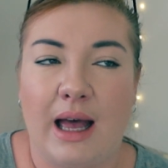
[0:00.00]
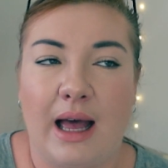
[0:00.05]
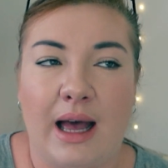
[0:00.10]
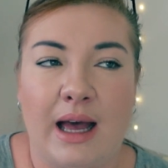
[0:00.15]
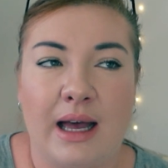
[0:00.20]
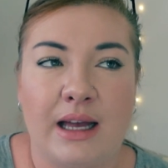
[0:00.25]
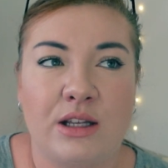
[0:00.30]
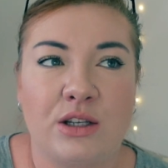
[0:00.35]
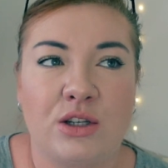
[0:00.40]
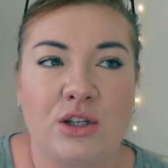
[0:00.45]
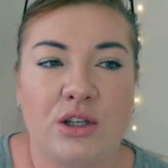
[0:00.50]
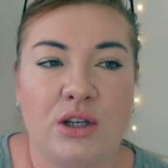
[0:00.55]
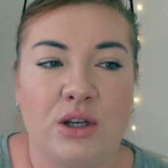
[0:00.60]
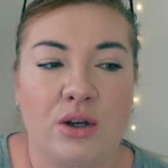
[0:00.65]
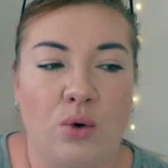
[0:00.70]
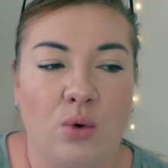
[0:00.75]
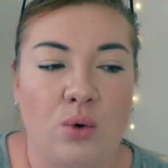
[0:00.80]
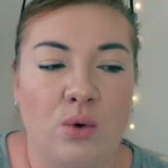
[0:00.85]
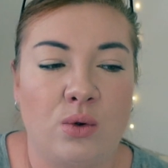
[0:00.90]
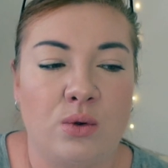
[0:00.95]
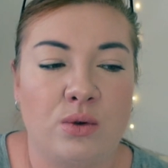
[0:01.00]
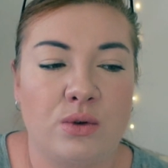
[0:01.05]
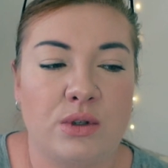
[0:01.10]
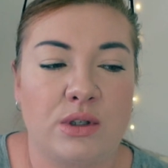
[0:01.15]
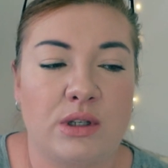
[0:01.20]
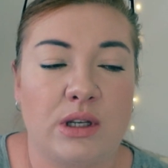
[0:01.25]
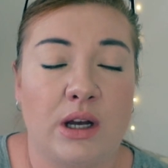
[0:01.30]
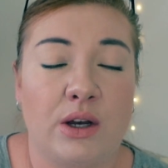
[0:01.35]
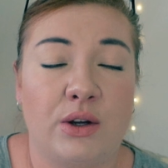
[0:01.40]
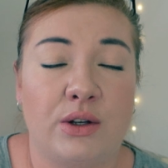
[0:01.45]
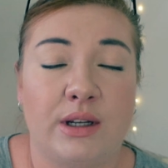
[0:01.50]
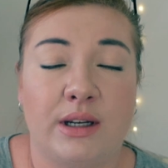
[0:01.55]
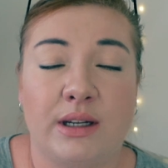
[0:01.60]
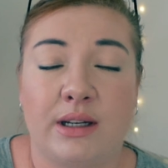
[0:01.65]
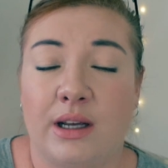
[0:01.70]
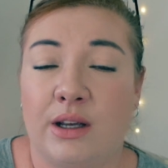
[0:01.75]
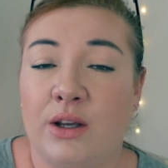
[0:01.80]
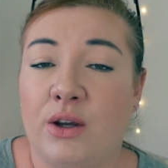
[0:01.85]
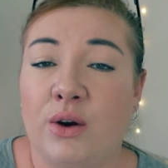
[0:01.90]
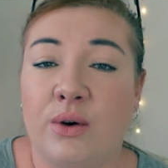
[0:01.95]
and she also
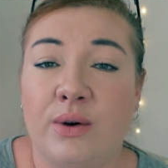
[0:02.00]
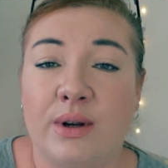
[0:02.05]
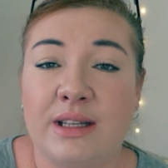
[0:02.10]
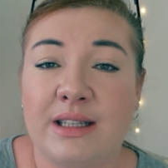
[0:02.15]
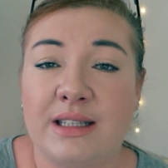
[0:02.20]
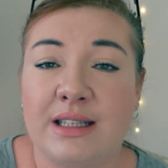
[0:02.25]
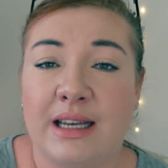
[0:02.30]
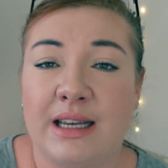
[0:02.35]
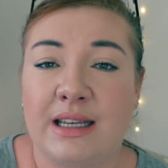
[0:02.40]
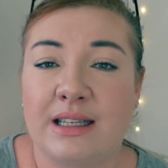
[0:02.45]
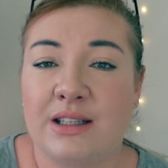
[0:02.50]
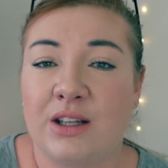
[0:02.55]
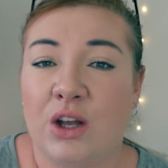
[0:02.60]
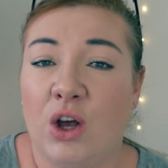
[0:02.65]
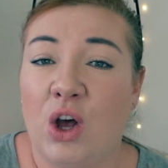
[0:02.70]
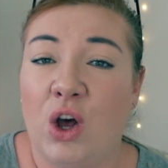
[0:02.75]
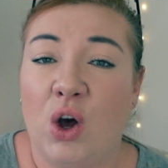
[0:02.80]
did a urine test.